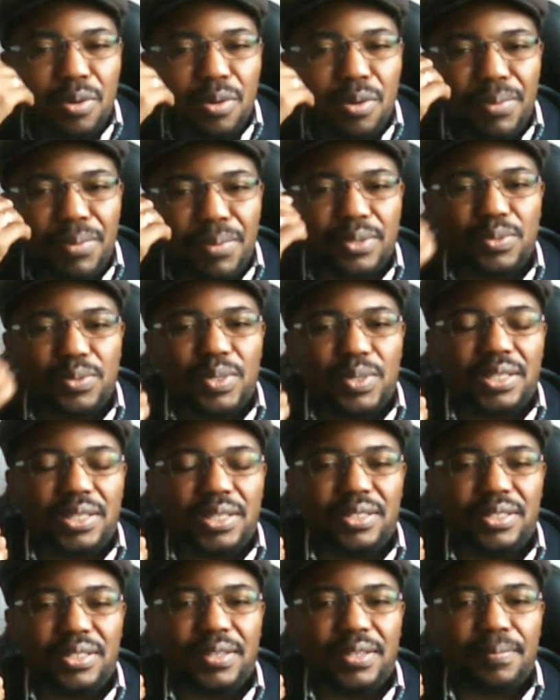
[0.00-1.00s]
come back to
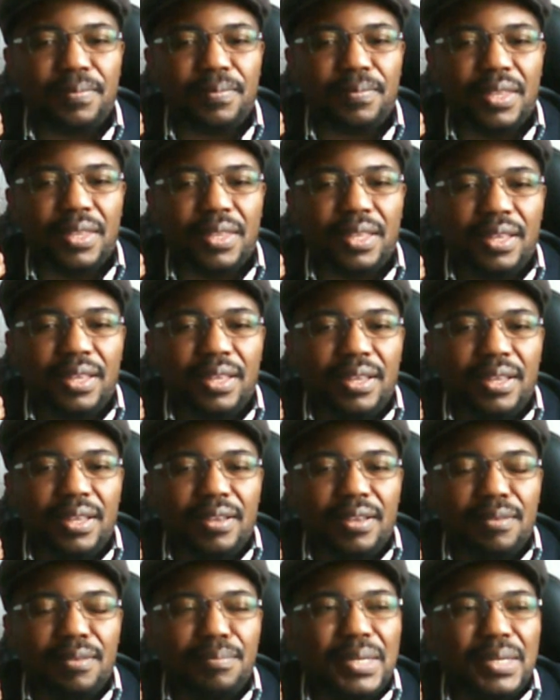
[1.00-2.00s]
Nigeria,
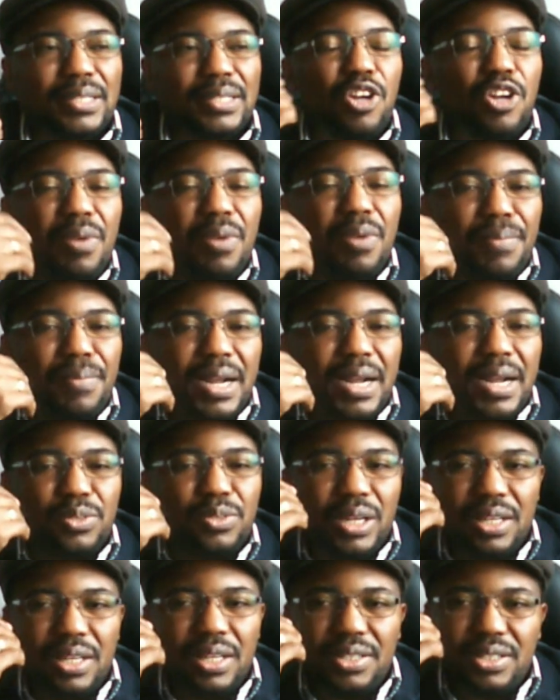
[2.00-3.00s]
but coming back
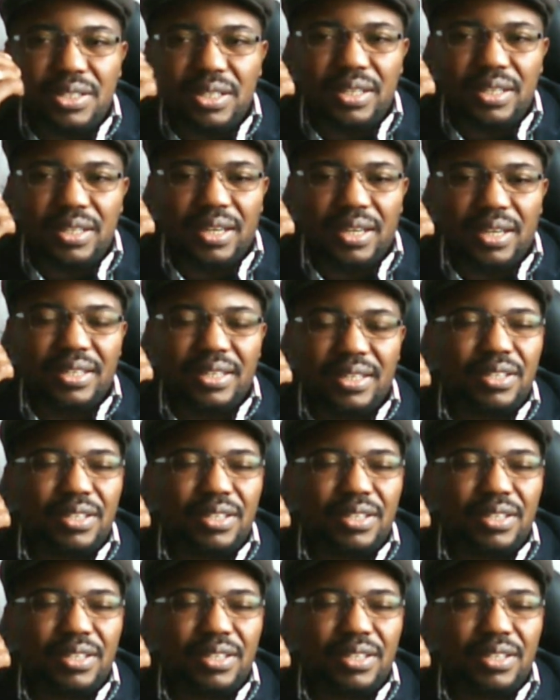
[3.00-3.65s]
to Nigeria,